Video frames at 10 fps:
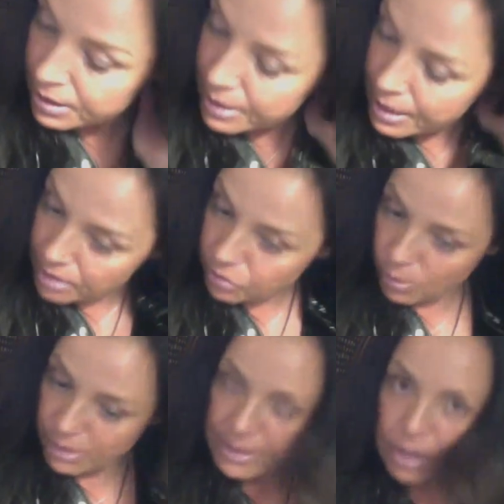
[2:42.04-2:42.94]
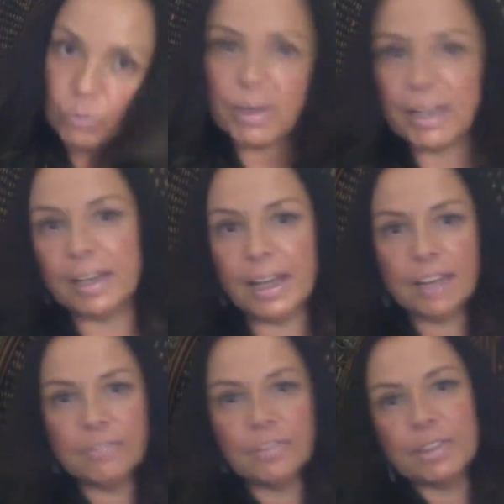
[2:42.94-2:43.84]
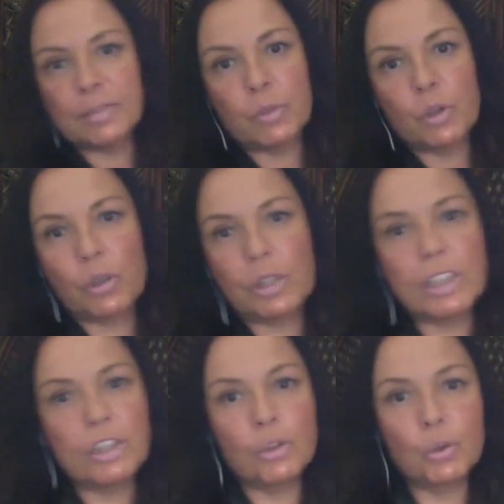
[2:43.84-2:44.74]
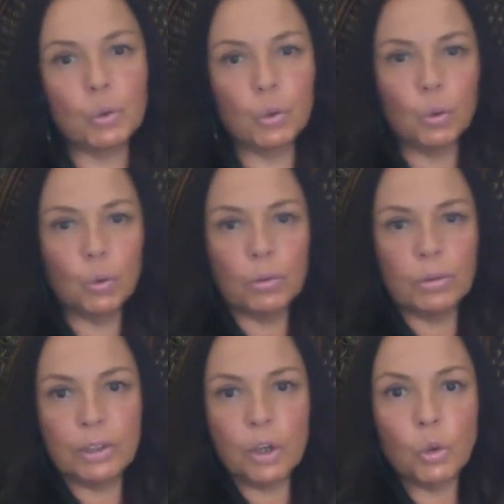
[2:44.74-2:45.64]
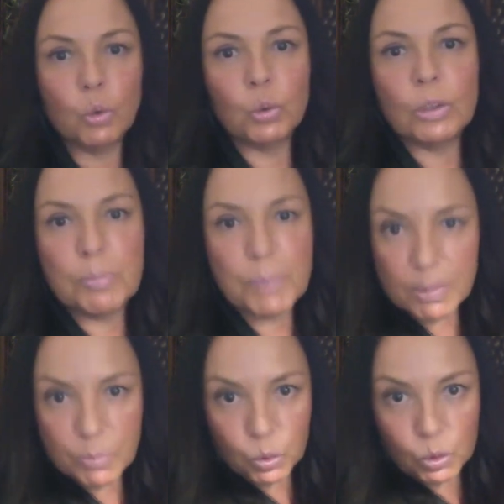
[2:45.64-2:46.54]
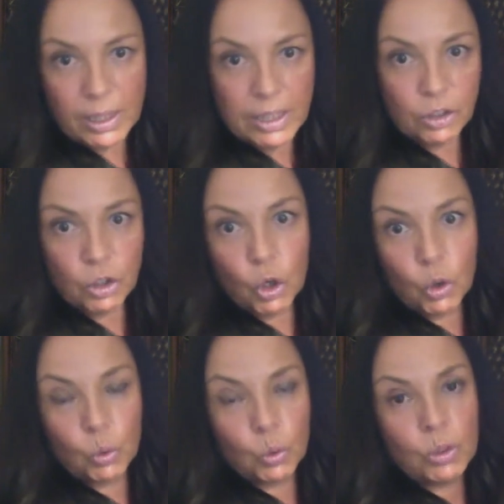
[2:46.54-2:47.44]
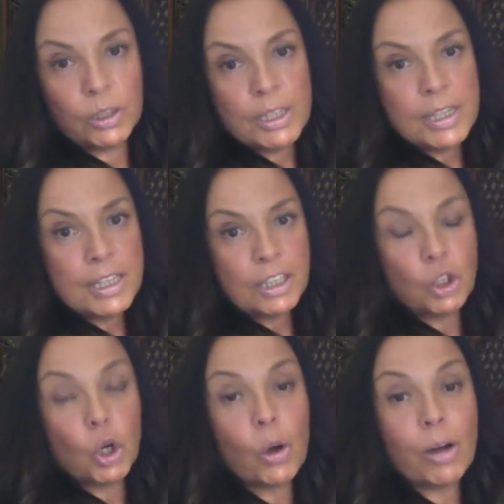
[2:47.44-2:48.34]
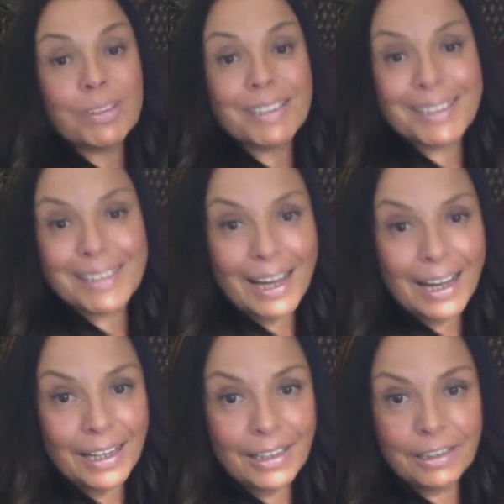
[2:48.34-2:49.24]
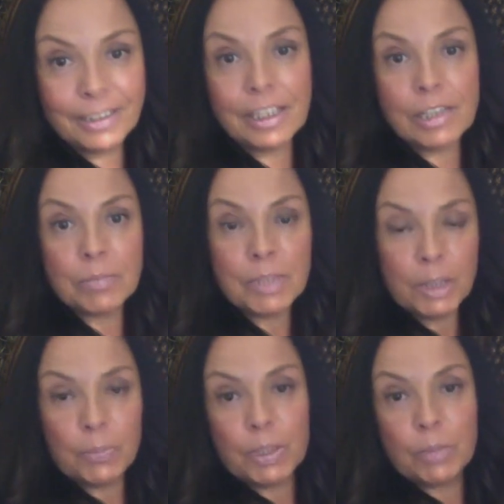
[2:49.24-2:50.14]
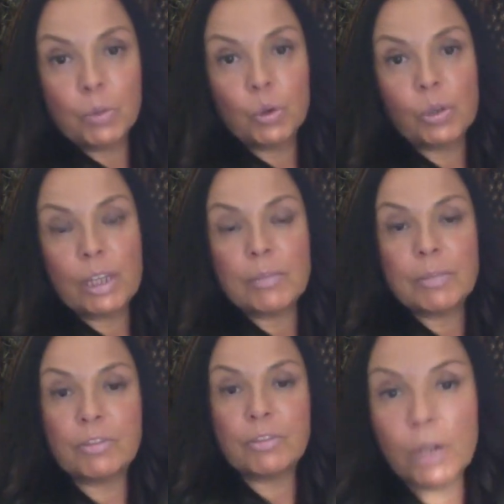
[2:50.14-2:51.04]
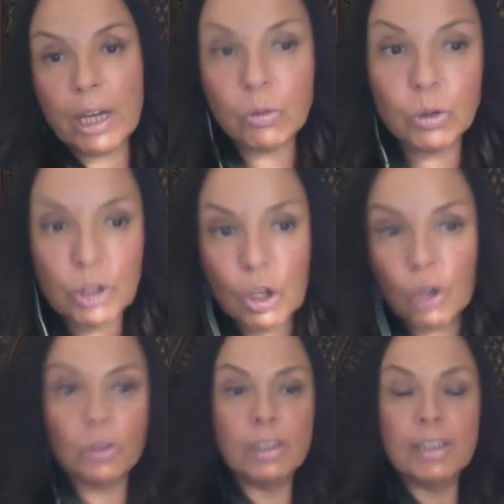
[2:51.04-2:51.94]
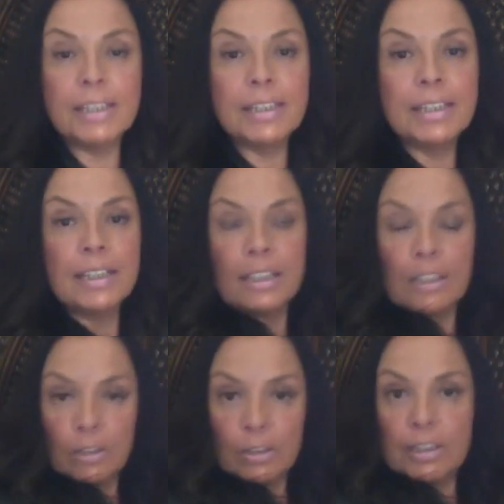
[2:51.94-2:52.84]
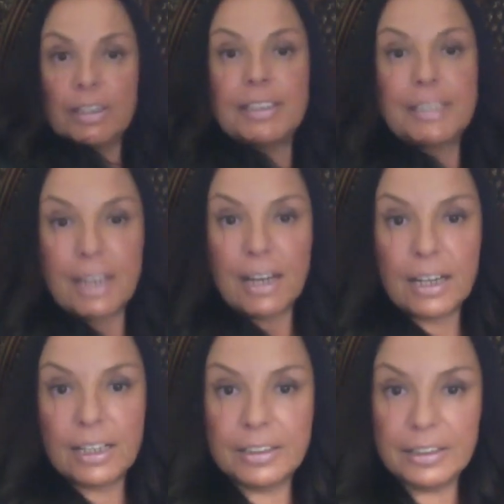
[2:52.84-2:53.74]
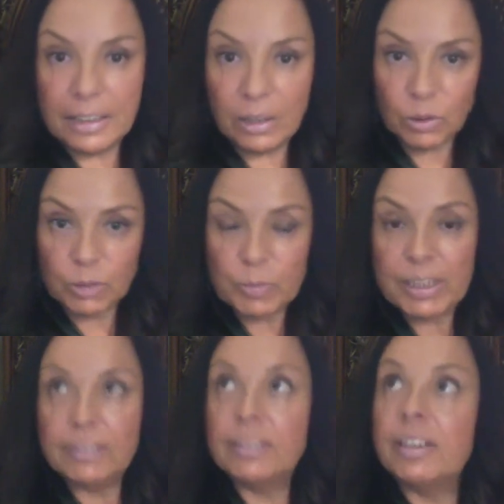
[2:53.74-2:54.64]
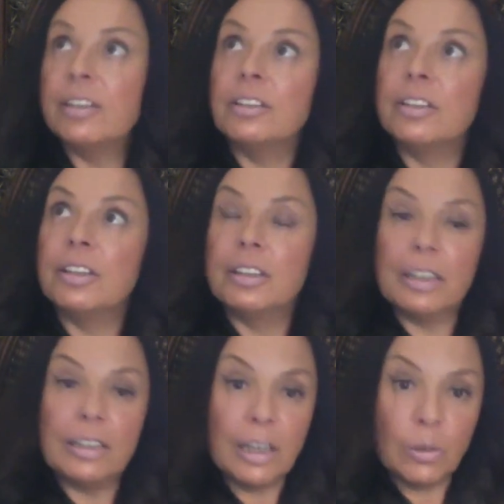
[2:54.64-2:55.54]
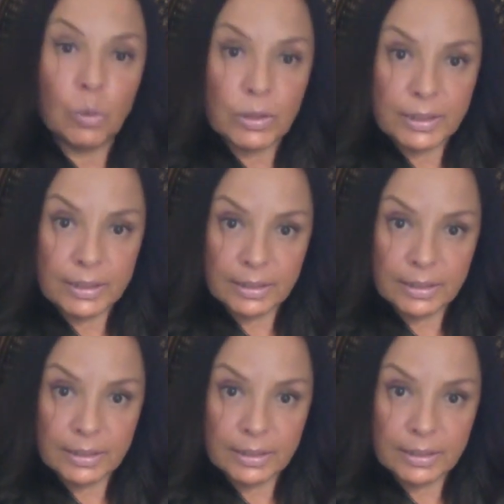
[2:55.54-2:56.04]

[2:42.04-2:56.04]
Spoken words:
and right now my life is more into go to the people and go outside and meet people. And before I was only inside, and I was meditating, and I was